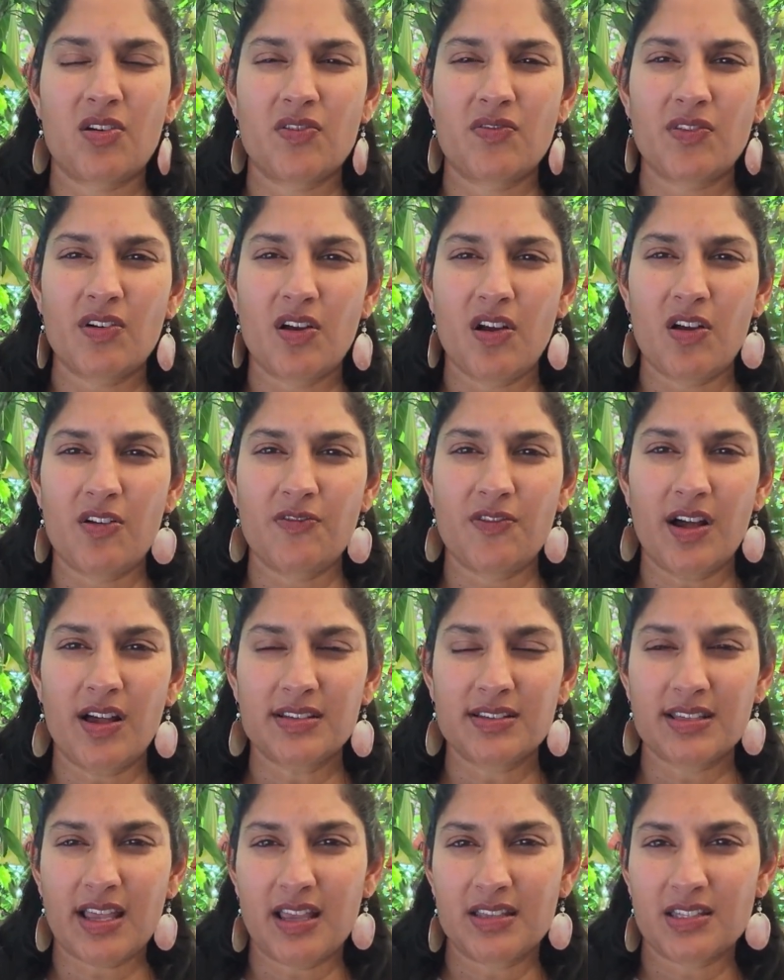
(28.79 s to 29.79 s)
overall
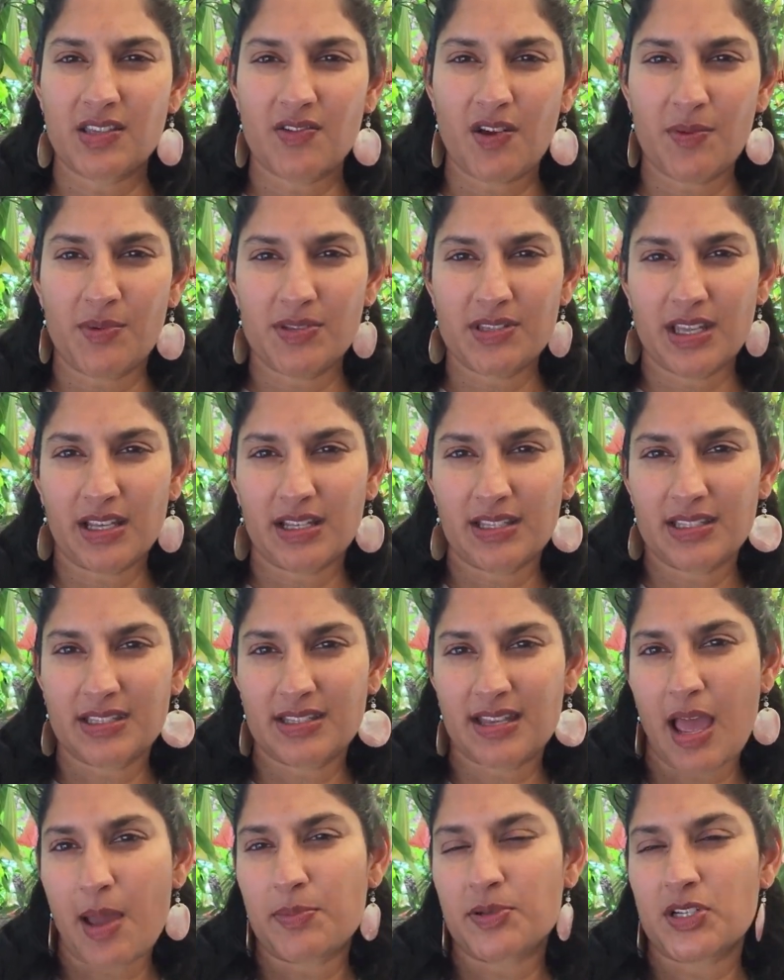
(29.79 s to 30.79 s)
felt sense of almost like a
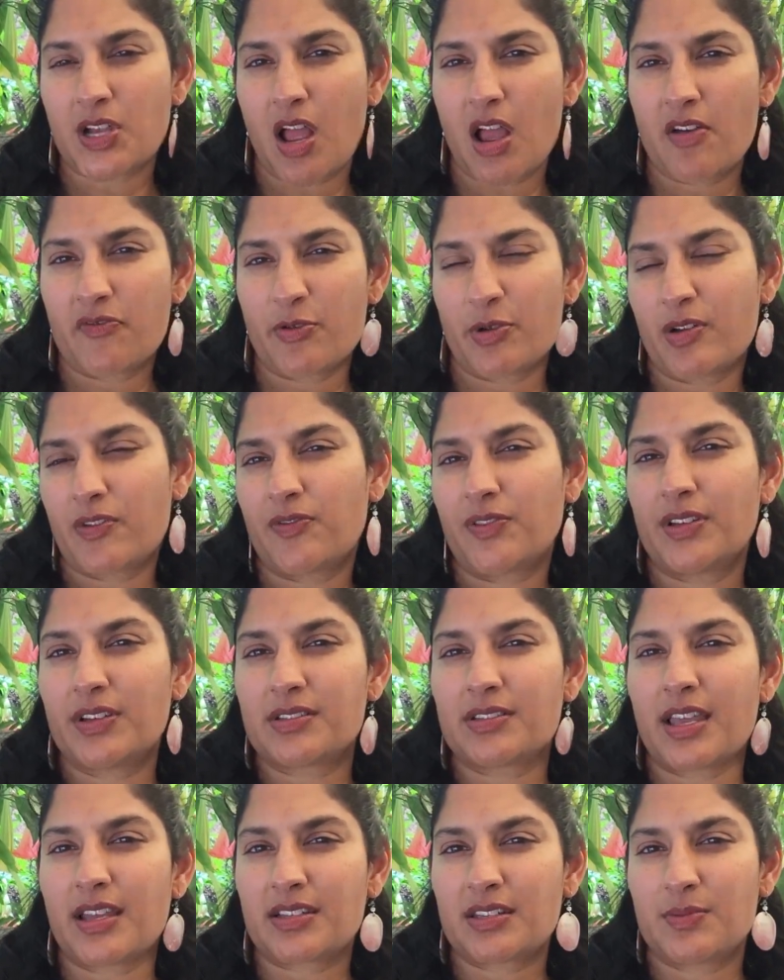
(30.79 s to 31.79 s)
snapshot of what it
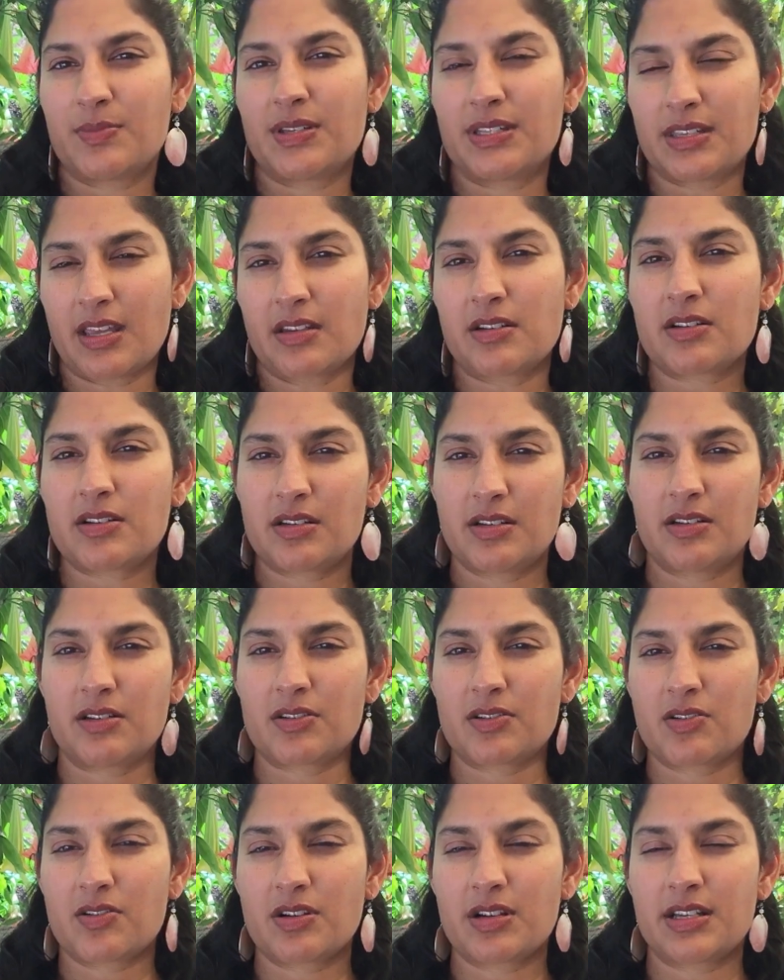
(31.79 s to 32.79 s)
feels like to be centered in
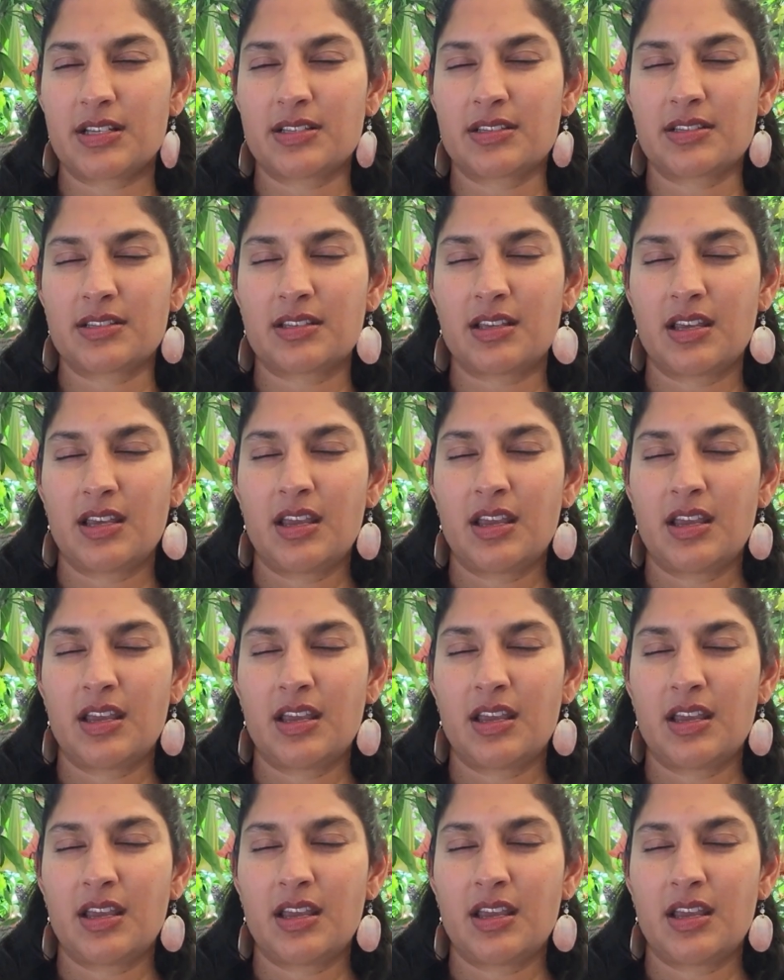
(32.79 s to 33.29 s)
your Torus.